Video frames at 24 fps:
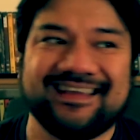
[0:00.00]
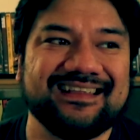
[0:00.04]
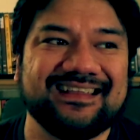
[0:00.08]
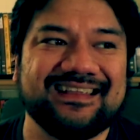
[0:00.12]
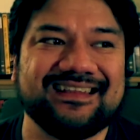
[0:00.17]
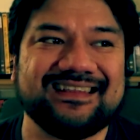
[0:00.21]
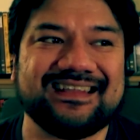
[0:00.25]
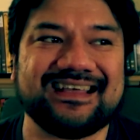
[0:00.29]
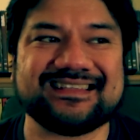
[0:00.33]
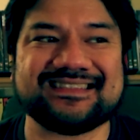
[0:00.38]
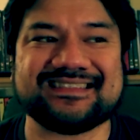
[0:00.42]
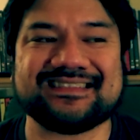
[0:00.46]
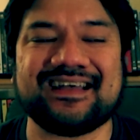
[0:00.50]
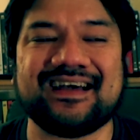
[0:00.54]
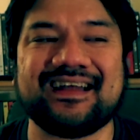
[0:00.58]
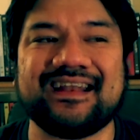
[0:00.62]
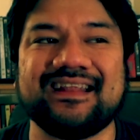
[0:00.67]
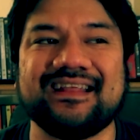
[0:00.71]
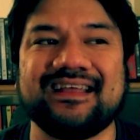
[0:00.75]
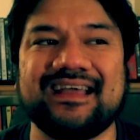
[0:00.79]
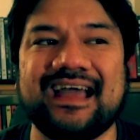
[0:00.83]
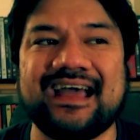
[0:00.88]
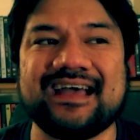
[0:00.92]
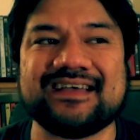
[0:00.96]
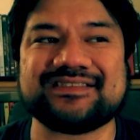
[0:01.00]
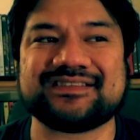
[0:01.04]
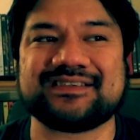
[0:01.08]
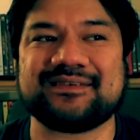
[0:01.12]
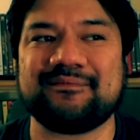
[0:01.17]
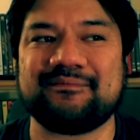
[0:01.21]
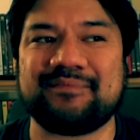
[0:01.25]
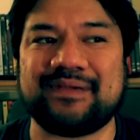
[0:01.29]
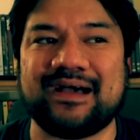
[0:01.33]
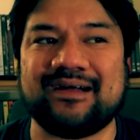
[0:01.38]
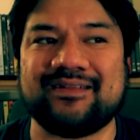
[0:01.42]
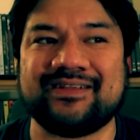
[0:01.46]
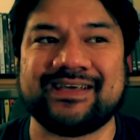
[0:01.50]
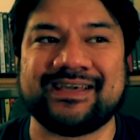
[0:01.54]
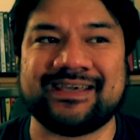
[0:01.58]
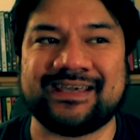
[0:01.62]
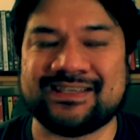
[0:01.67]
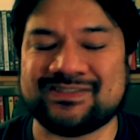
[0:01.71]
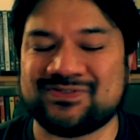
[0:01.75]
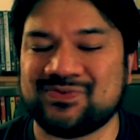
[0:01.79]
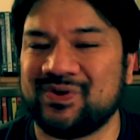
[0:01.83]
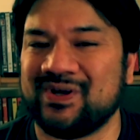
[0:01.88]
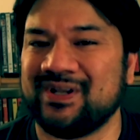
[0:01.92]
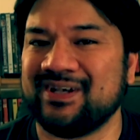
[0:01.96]
And that's not as compelling
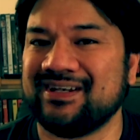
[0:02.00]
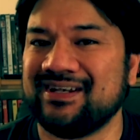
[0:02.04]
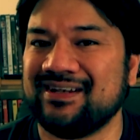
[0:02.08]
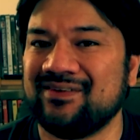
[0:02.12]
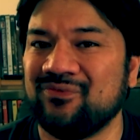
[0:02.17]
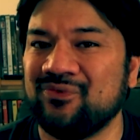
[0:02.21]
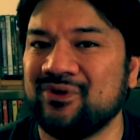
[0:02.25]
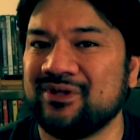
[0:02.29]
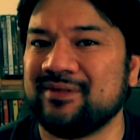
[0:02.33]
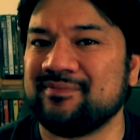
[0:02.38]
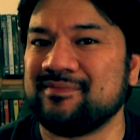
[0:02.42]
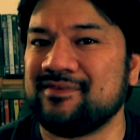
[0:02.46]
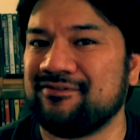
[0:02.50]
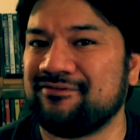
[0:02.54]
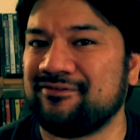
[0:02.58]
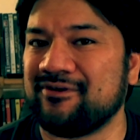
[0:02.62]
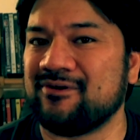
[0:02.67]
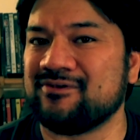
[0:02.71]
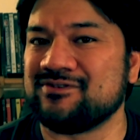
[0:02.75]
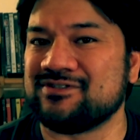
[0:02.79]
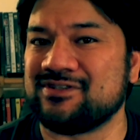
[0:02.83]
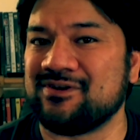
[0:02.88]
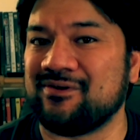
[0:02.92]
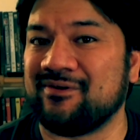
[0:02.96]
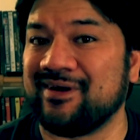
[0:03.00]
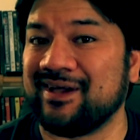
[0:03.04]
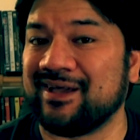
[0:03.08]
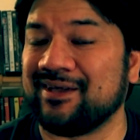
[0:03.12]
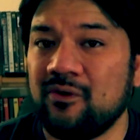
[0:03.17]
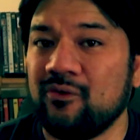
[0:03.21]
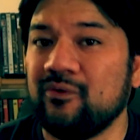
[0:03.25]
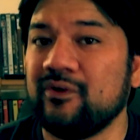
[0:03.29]
as what Willem Dafoe's doing.